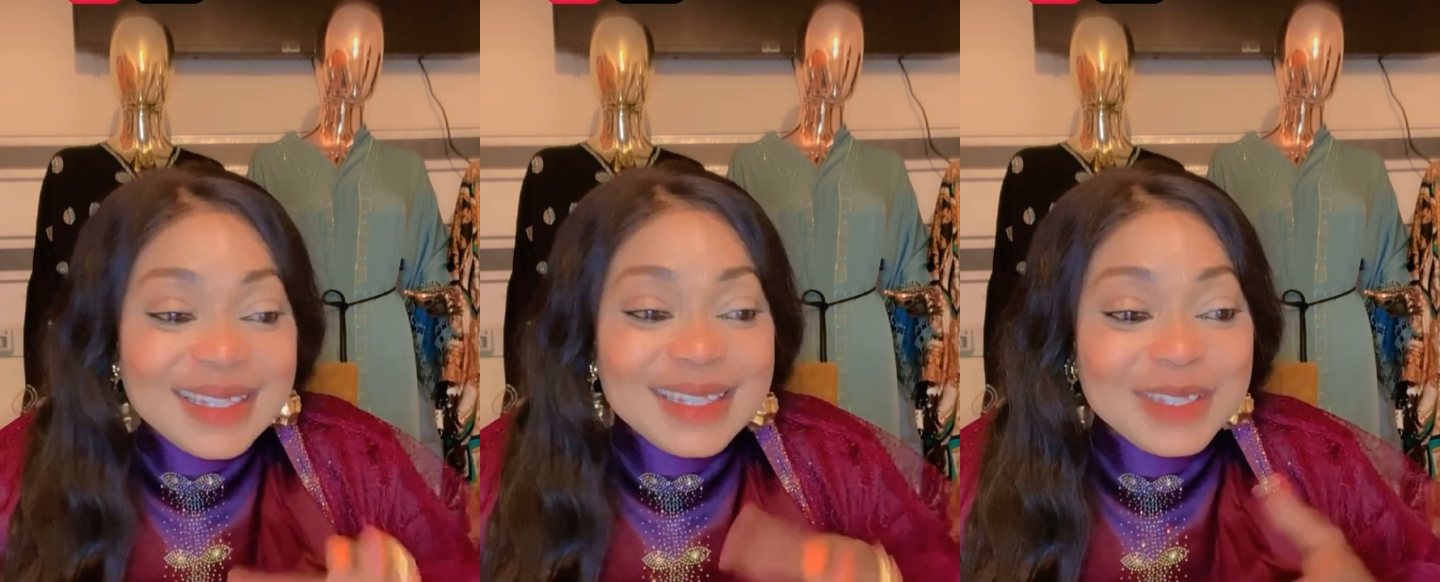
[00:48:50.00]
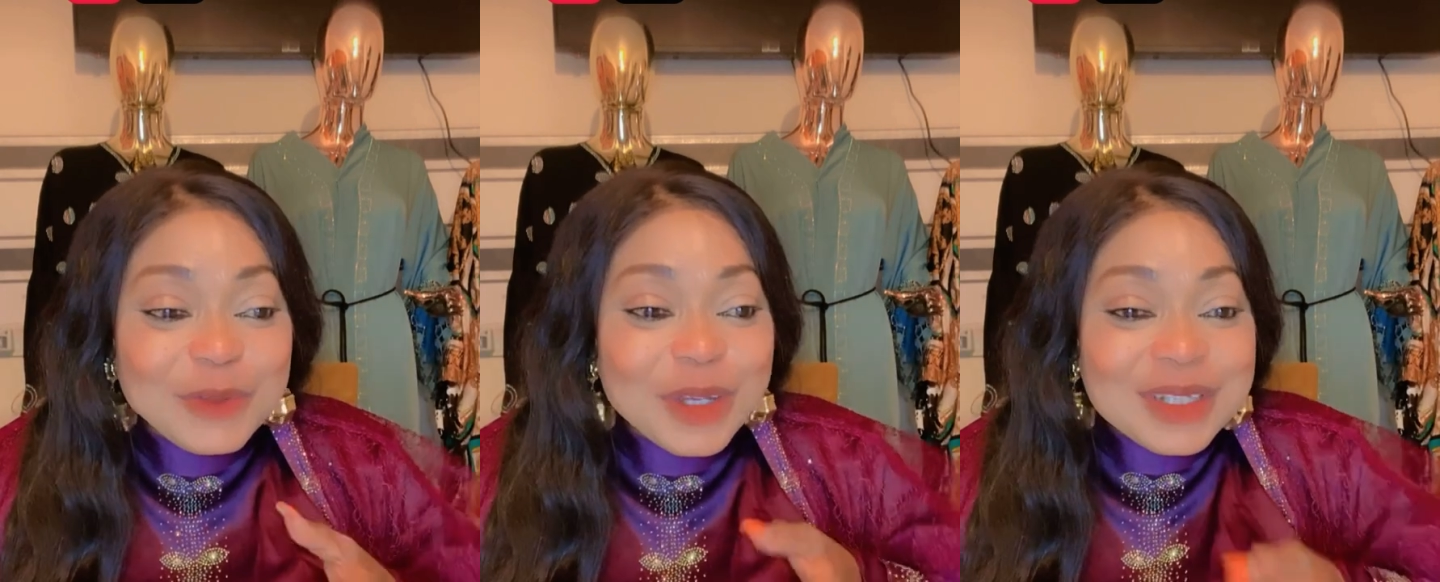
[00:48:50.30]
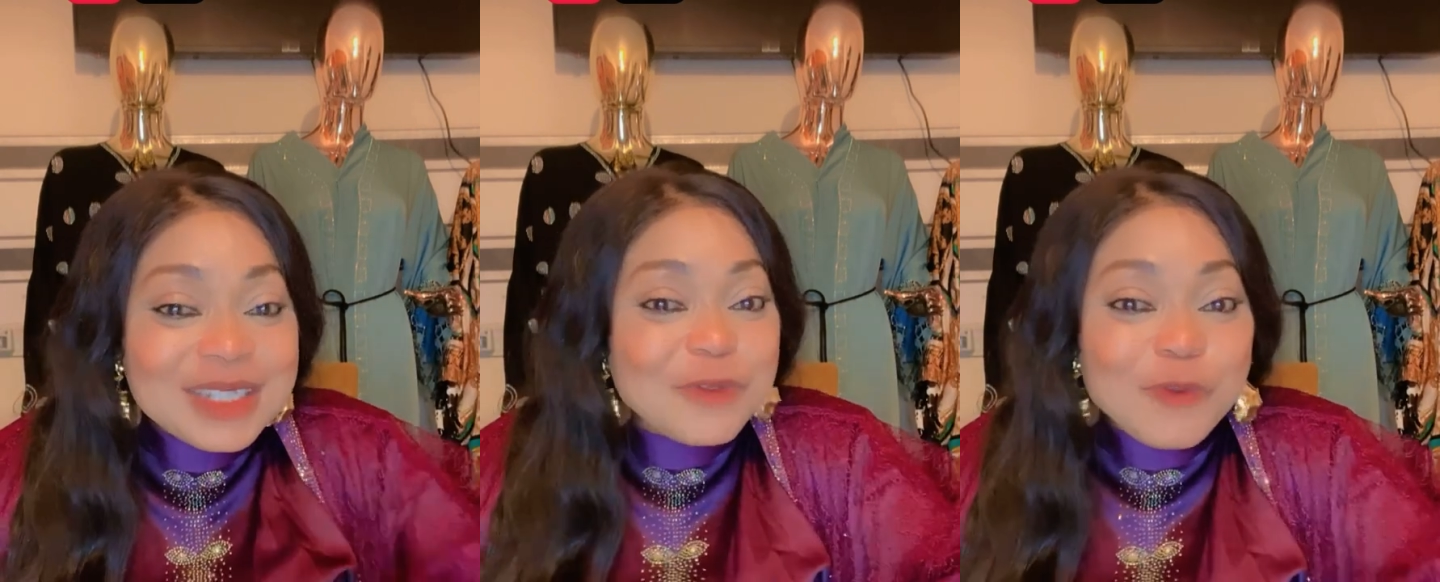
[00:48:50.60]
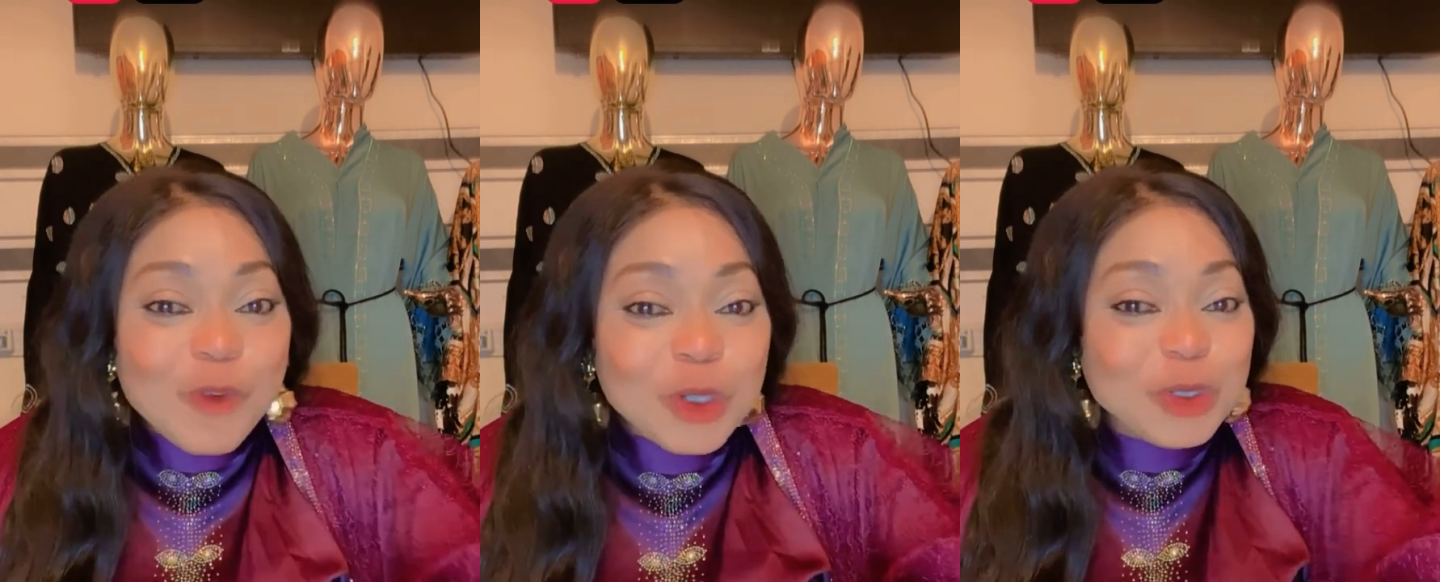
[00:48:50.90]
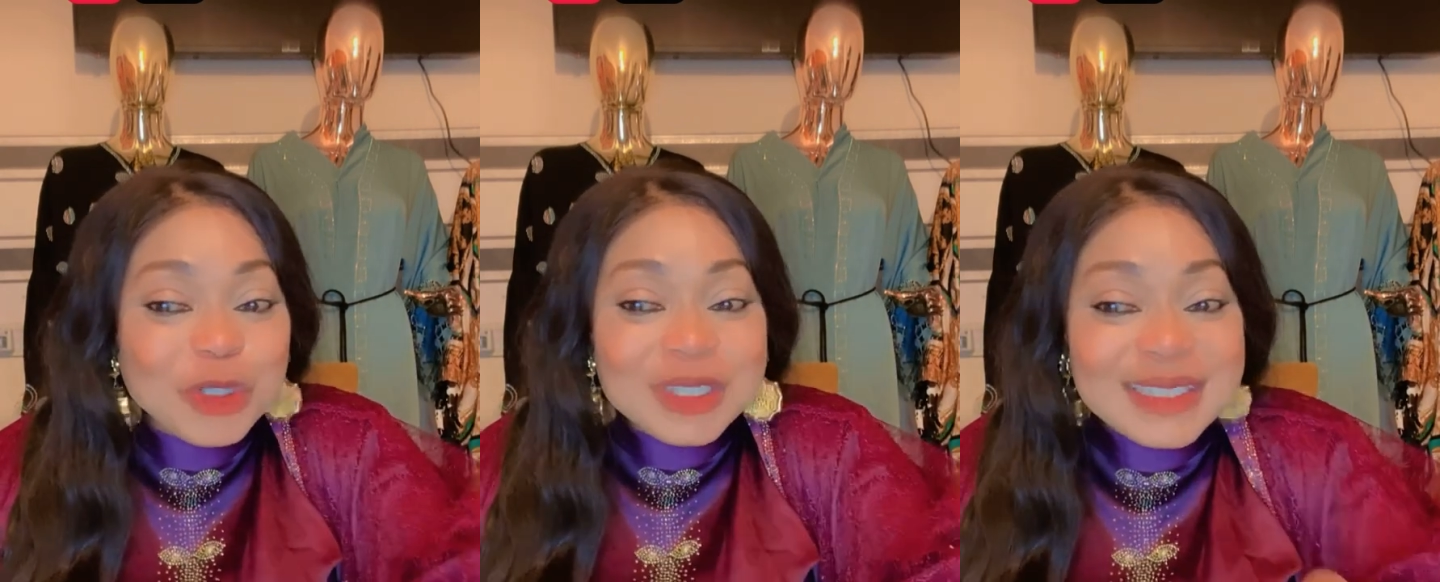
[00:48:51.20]
he wasn't
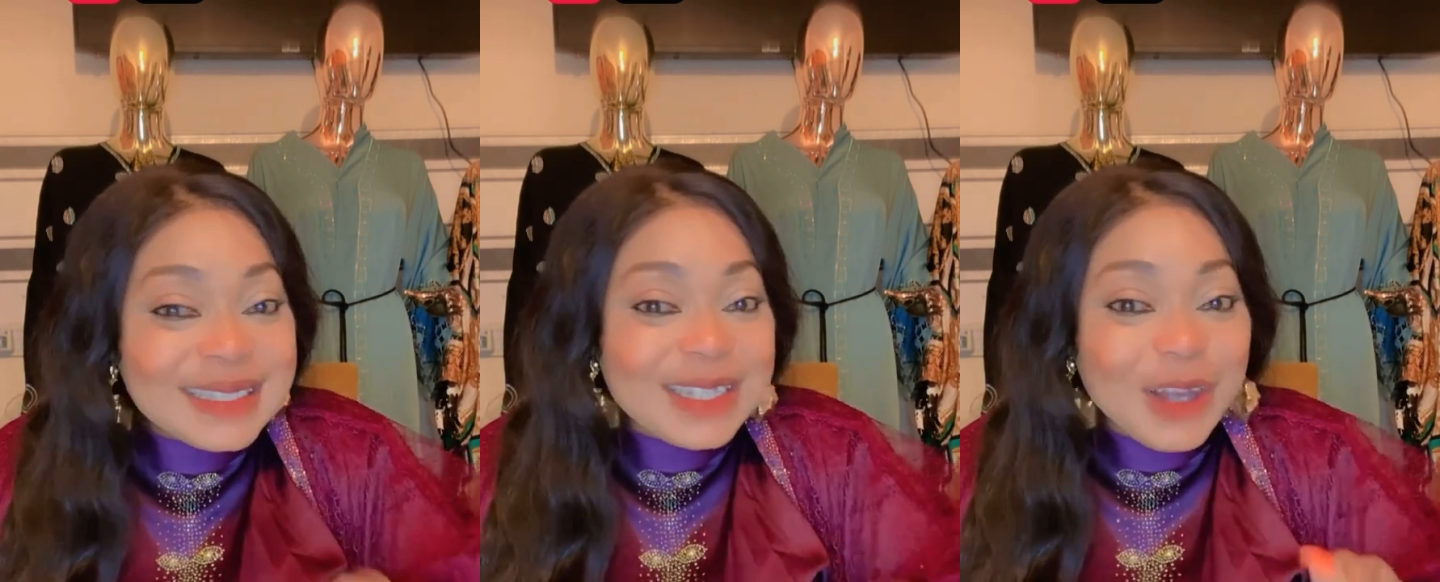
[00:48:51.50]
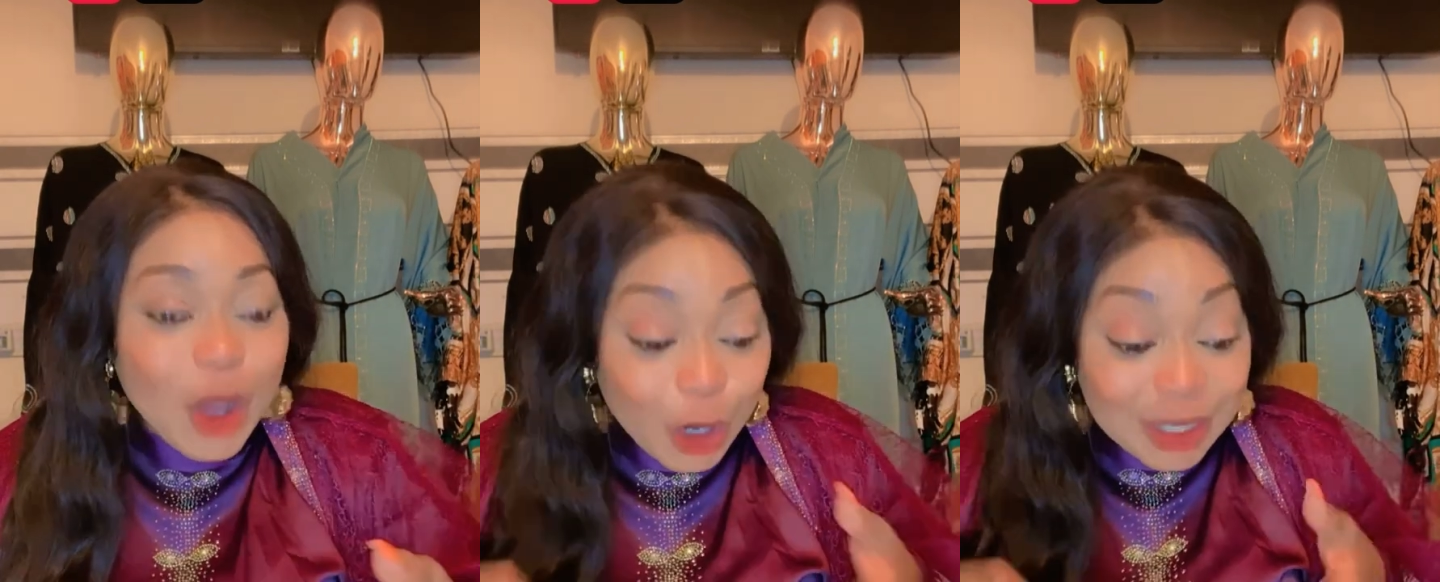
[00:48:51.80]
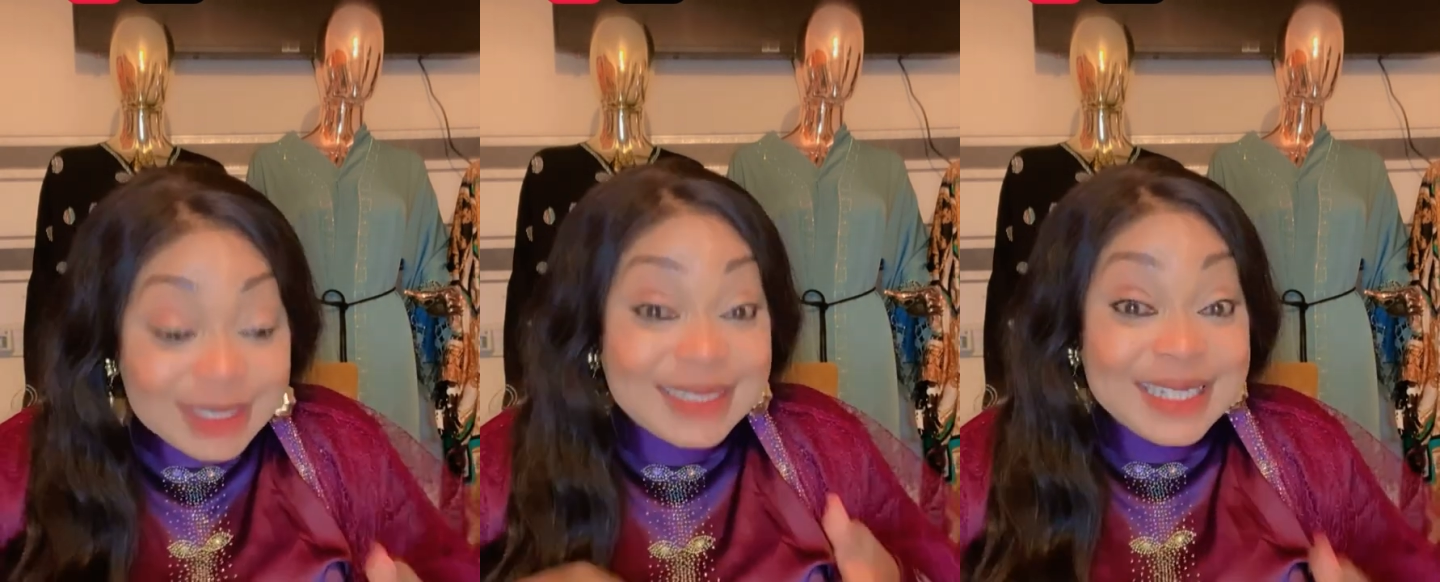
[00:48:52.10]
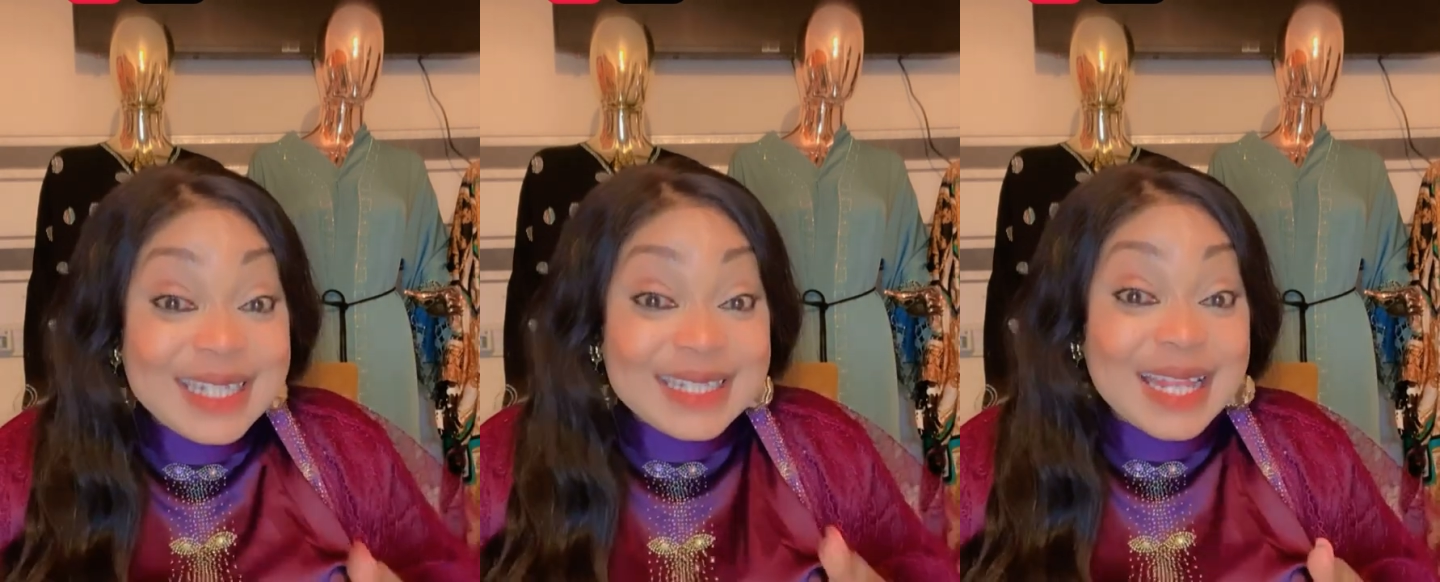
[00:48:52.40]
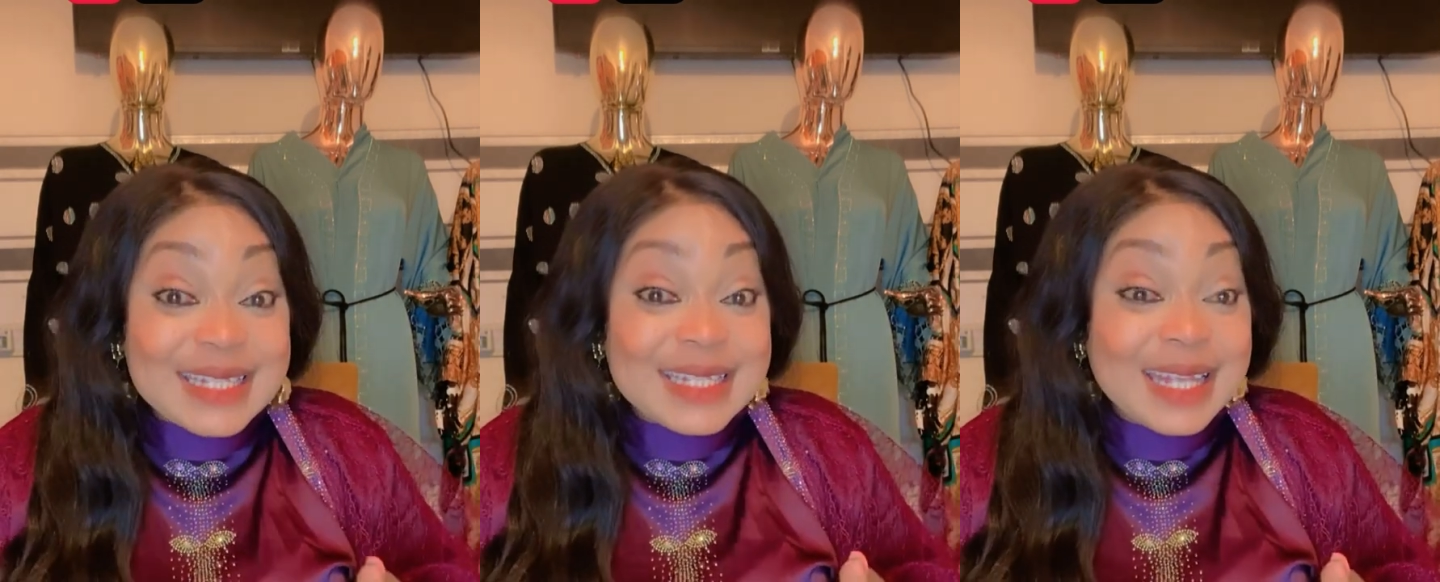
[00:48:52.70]
following all the
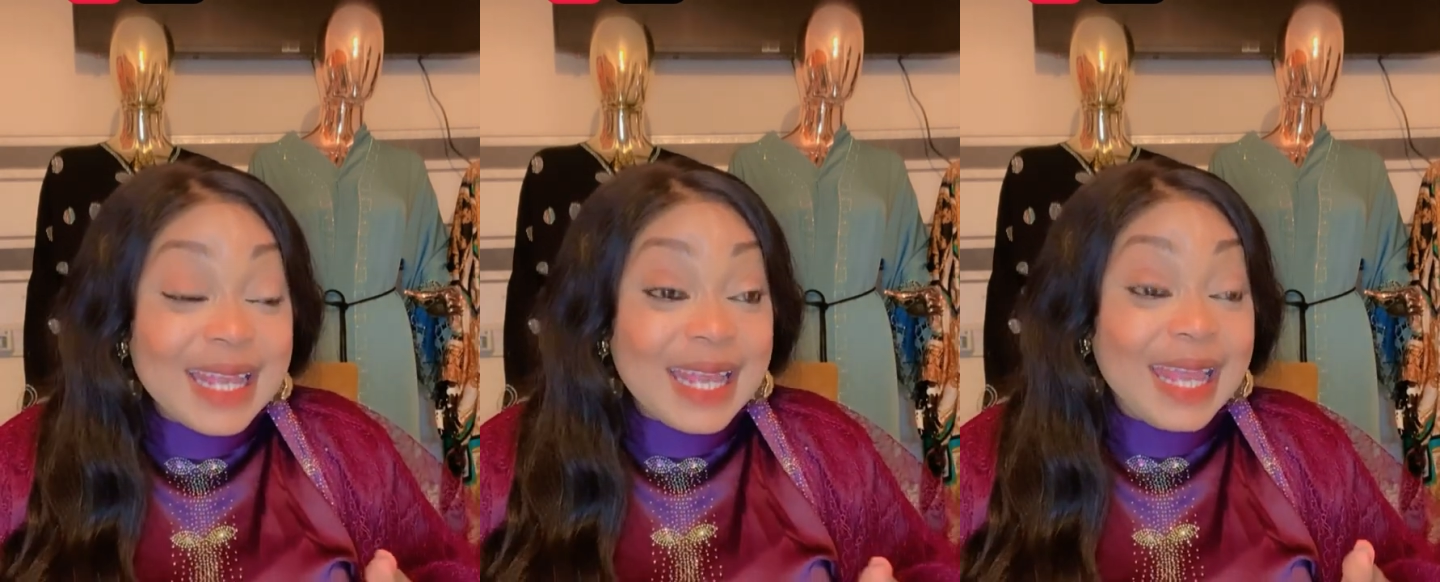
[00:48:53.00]
things that